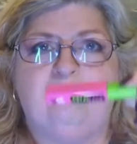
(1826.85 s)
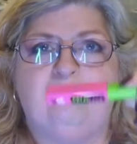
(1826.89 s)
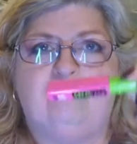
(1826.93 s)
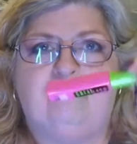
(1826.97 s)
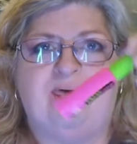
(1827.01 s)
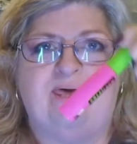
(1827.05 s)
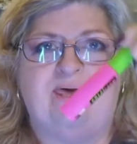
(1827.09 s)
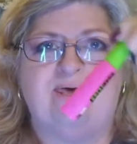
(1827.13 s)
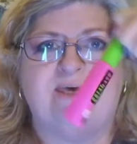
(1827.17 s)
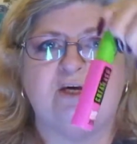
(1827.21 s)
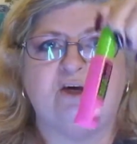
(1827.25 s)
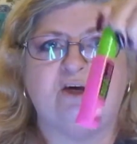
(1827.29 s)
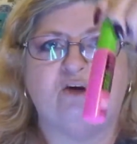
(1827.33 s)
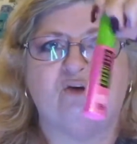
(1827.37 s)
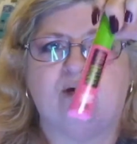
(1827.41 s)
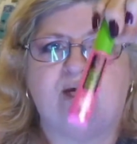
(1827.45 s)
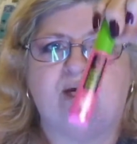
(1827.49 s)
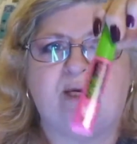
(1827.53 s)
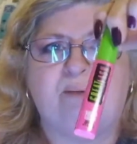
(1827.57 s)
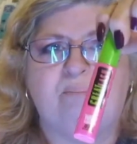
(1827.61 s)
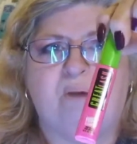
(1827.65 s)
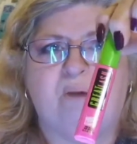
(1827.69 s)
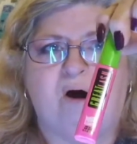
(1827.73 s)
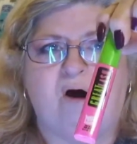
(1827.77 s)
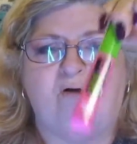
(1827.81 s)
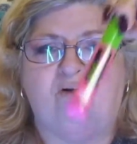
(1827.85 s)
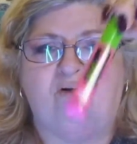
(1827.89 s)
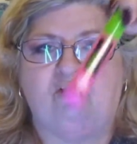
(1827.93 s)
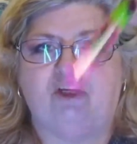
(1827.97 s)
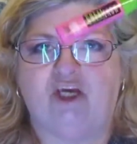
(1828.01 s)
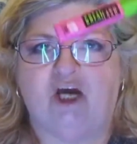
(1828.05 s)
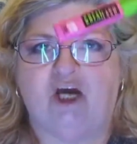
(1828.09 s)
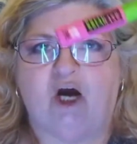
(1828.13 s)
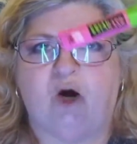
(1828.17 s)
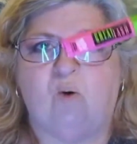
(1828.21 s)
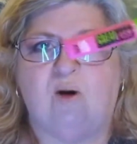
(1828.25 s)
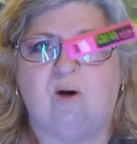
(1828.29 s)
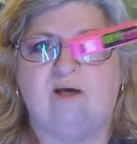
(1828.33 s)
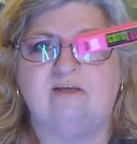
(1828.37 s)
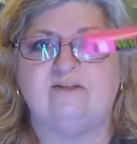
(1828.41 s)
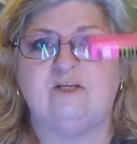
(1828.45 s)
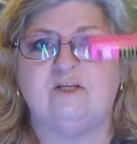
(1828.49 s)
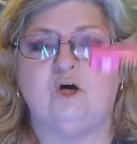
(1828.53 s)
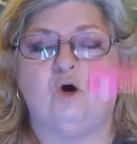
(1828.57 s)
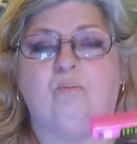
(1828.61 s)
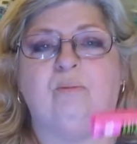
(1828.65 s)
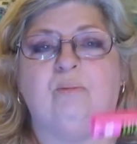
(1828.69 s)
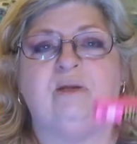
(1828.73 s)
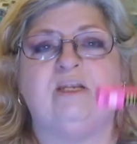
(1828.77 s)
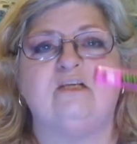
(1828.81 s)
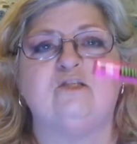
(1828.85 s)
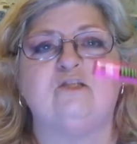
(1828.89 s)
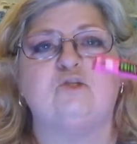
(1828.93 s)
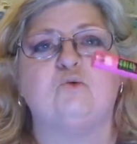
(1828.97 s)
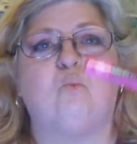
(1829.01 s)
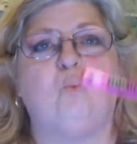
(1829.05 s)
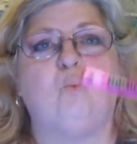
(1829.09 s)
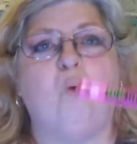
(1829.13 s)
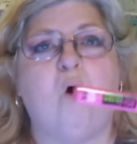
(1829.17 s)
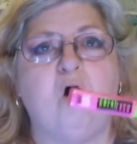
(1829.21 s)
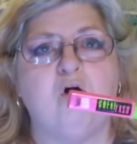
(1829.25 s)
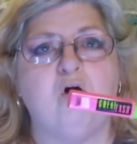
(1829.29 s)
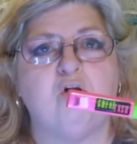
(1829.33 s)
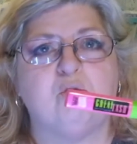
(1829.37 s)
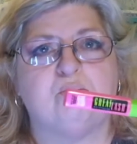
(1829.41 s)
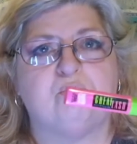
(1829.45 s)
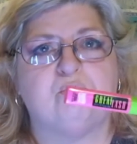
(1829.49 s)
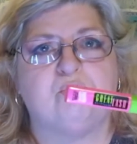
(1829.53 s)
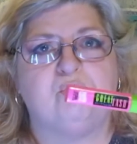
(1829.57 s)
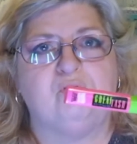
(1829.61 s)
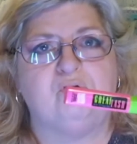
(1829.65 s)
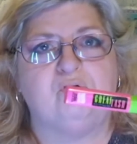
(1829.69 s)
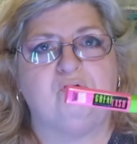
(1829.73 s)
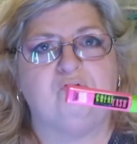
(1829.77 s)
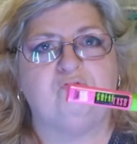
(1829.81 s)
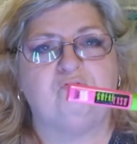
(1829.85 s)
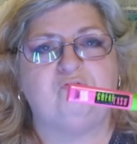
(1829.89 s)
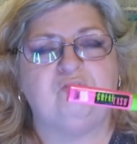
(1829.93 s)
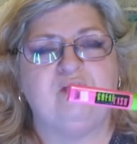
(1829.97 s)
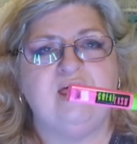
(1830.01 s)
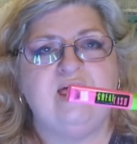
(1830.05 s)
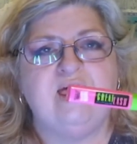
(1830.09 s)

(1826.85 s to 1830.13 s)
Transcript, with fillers: Pink and green bottle, you always know, but it's waterproof.